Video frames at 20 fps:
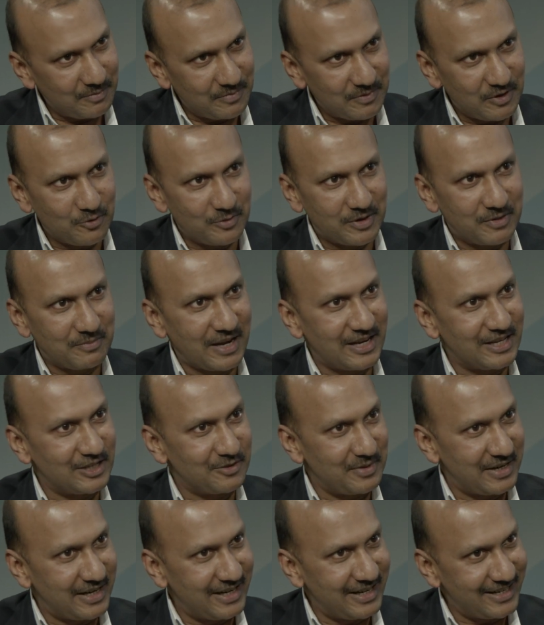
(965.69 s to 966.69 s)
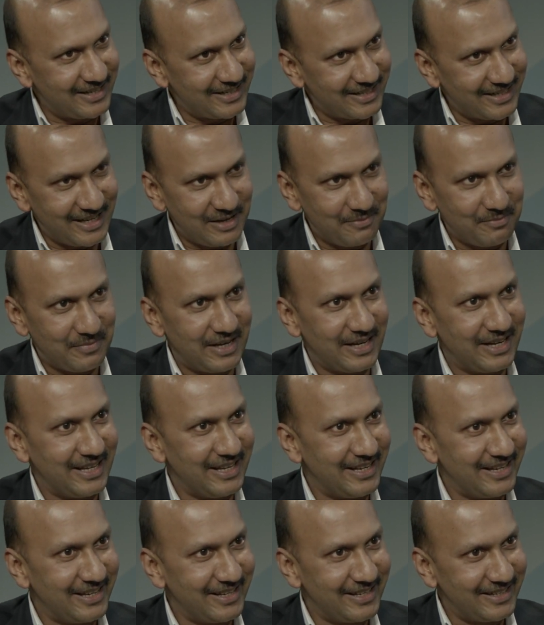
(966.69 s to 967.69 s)
human management, team
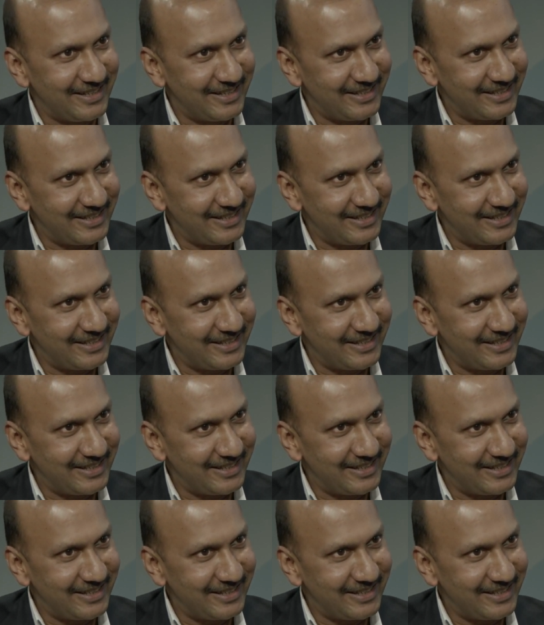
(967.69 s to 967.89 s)
building,